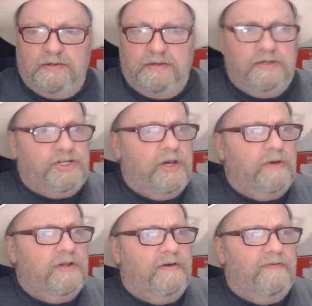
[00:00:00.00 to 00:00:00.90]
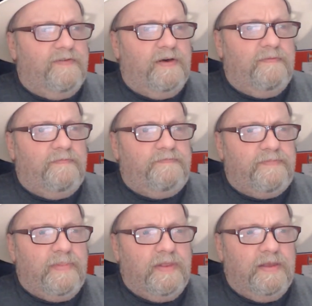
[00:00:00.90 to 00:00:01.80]
tuning of it.
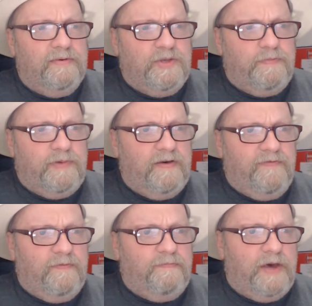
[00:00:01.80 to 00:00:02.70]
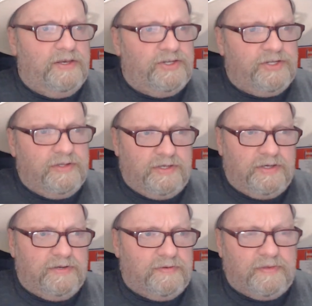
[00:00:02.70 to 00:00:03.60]
It was a bit of a beast
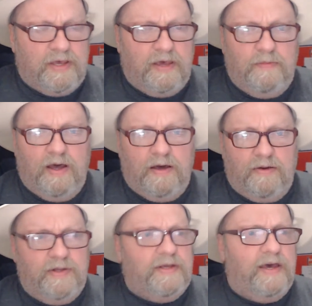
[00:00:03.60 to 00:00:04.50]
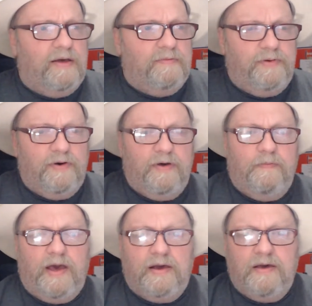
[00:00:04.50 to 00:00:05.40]
to keep lowering down and putting
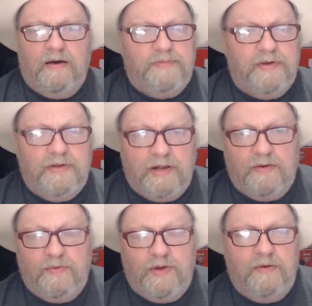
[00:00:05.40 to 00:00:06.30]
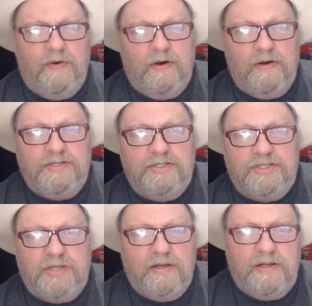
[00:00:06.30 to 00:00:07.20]
back up. But, you know, when it worked, it
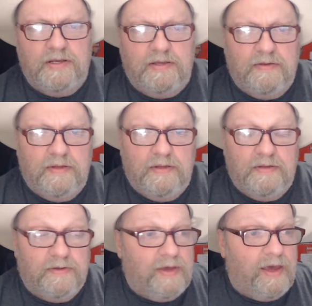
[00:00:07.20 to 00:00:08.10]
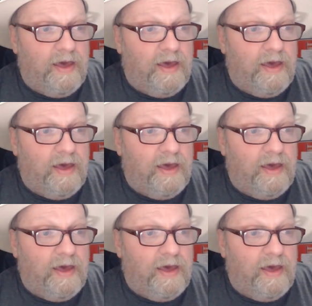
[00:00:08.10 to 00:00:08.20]
certainly, I think,